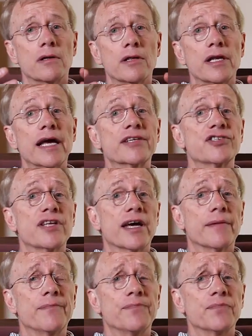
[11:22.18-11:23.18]
The next
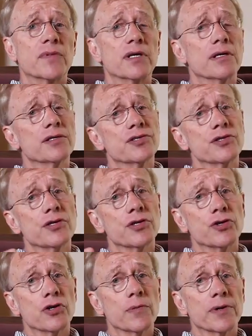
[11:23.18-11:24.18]
step is to
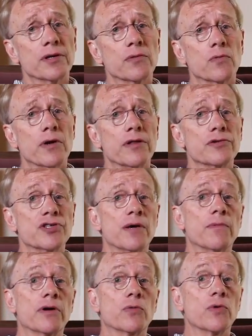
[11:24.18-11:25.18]
determine whether
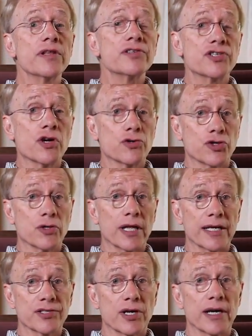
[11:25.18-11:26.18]
someone with social
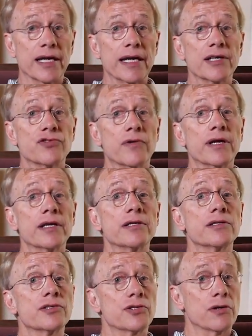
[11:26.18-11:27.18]
anxiety is ready
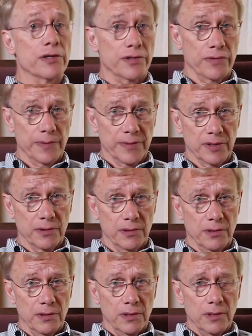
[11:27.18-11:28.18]
to start treatment.
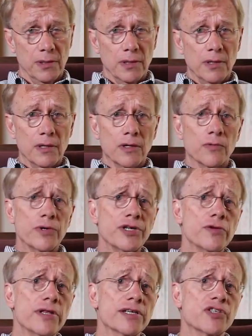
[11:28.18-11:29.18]
We
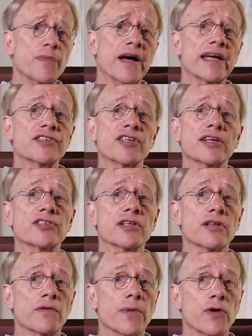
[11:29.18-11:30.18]
do this by
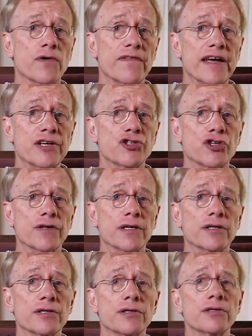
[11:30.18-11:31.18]
assessing their motivation
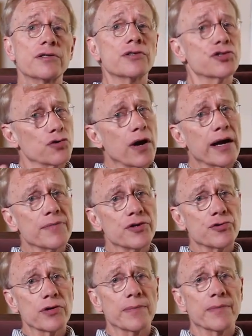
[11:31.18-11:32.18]
and describe the
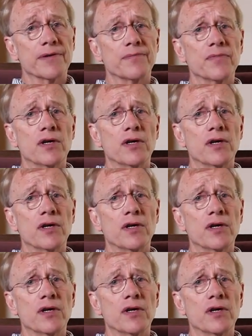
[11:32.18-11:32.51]
treatment,